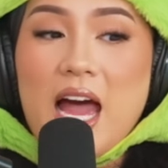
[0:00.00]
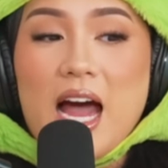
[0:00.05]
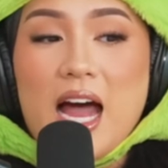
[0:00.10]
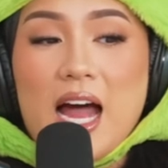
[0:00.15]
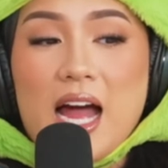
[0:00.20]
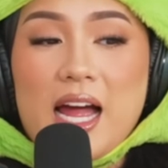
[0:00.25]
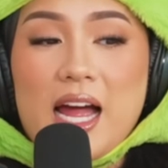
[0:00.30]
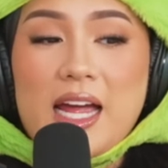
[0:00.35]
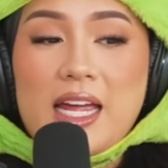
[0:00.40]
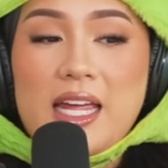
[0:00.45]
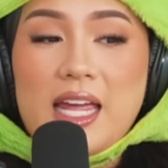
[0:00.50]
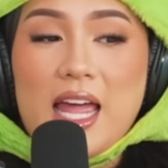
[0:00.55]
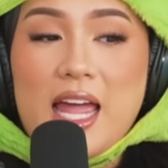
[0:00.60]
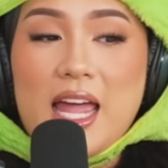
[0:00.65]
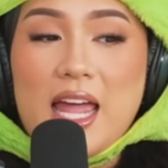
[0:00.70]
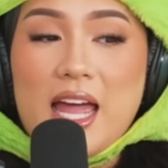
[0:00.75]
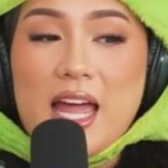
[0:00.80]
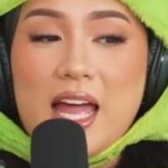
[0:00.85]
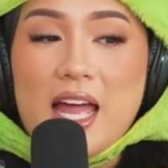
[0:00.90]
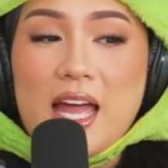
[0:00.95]
I
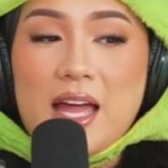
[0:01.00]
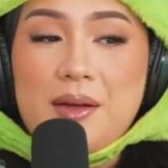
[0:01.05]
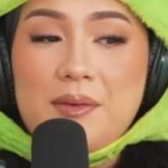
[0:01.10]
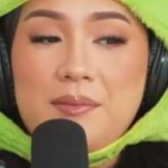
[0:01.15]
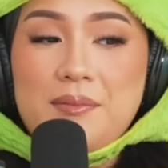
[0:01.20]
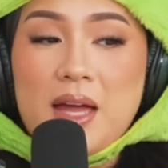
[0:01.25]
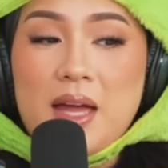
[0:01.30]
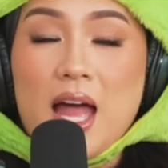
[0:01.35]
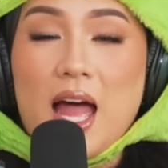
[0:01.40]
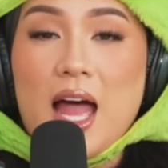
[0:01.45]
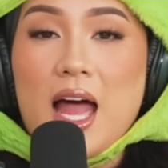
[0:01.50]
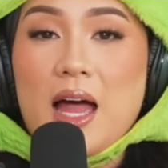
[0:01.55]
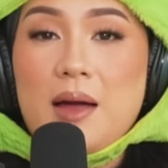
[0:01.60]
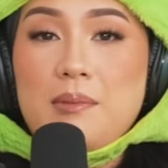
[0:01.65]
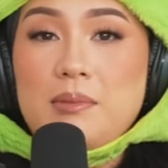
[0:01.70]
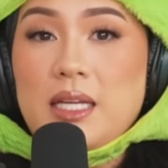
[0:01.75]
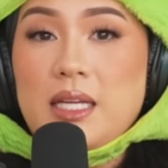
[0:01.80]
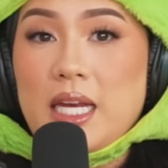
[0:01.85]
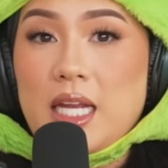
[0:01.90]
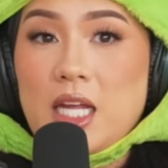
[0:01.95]
am
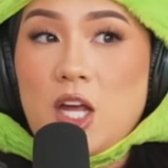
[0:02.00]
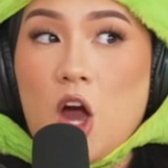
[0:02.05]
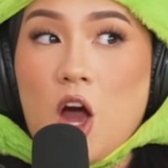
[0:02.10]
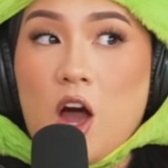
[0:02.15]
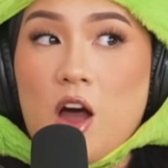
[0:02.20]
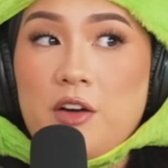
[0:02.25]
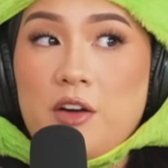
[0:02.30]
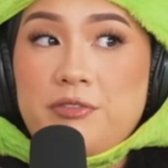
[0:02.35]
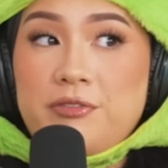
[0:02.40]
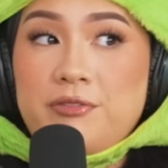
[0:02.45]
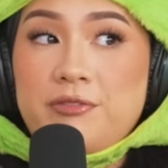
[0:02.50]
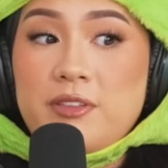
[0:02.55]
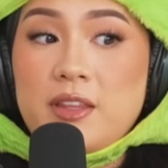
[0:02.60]
um, getting off